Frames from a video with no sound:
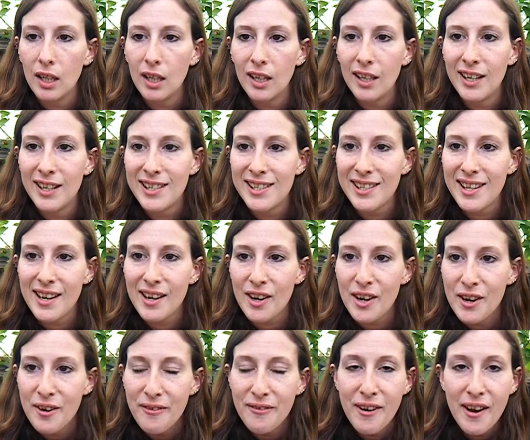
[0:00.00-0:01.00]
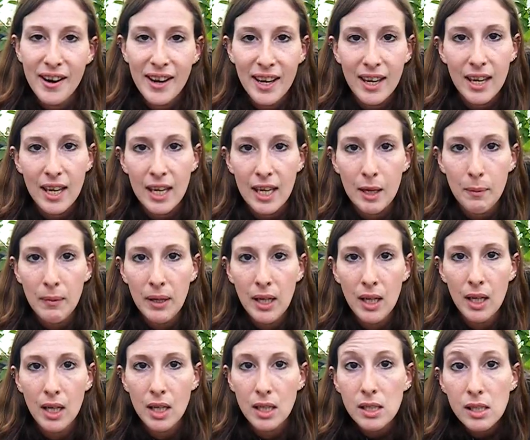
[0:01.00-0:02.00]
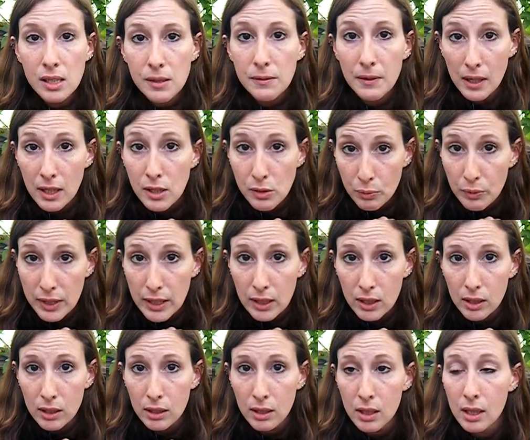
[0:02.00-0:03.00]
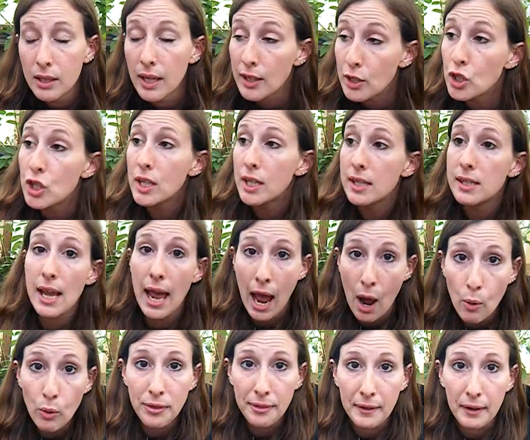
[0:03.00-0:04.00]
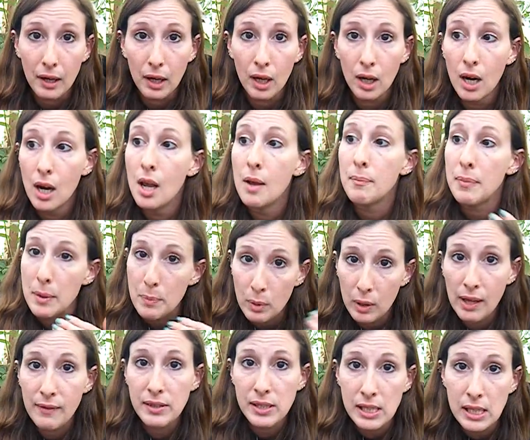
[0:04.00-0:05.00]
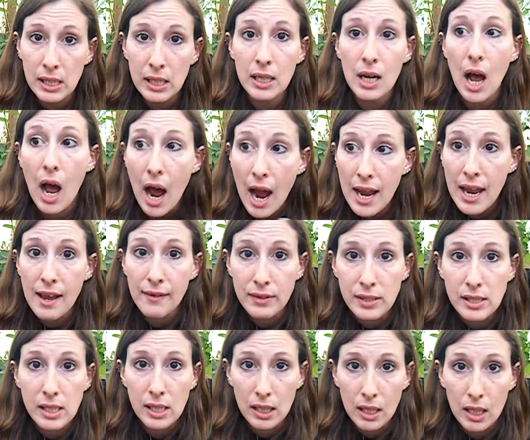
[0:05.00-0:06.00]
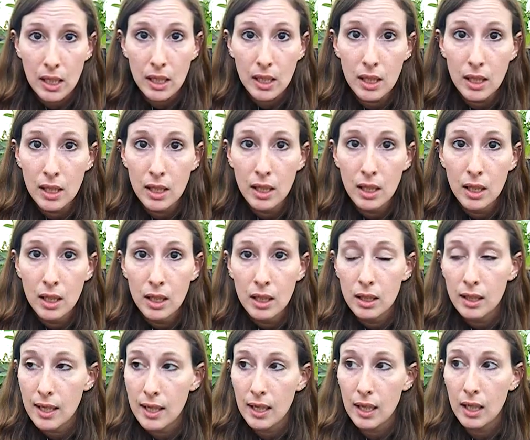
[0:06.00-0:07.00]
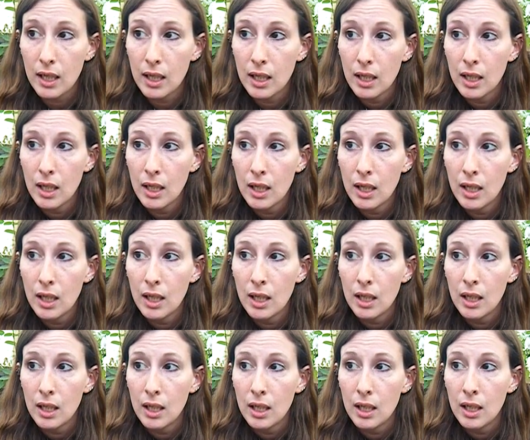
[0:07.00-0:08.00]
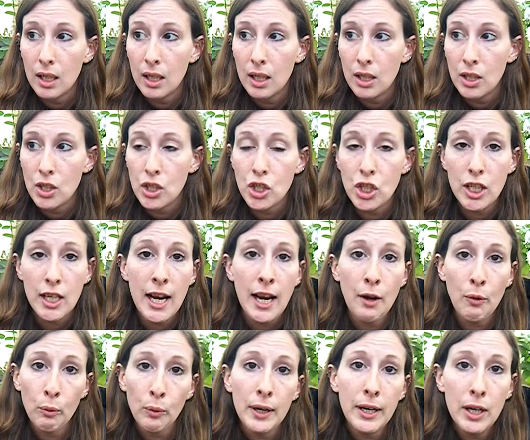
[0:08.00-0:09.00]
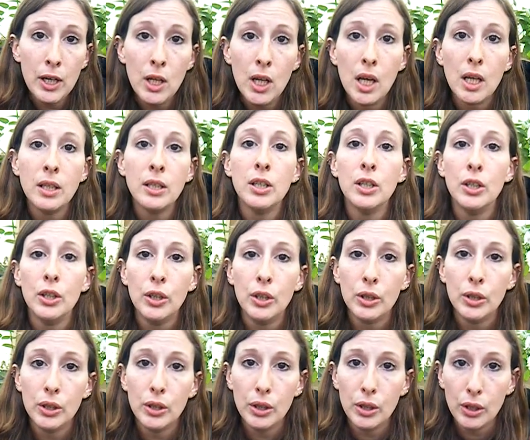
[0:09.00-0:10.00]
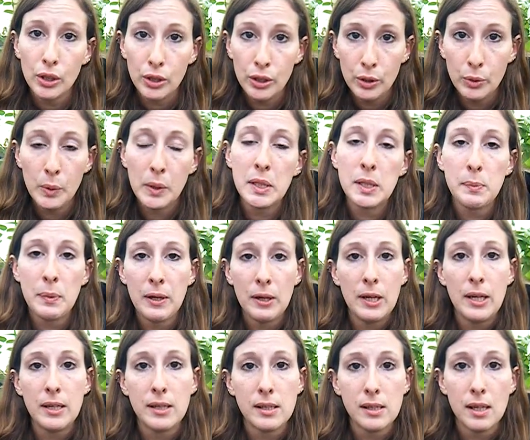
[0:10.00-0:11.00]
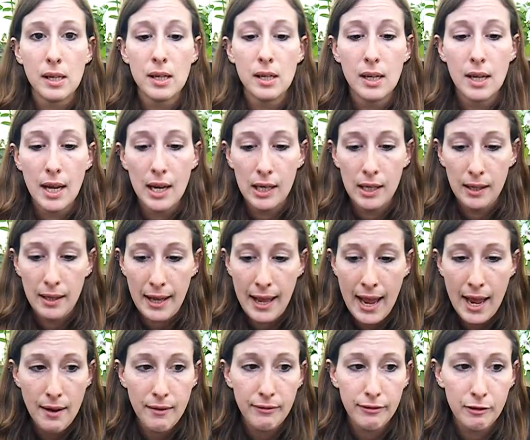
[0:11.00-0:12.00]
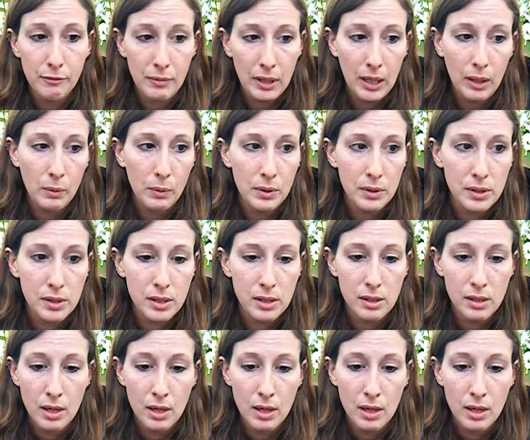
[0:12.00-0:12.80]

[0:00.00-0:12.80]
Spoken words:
And it's like, are you fucking kidding me? It's real. That shit is out there. People have seen it. I have seen it. Like, shit ain't real until you experience it. And that, for me, was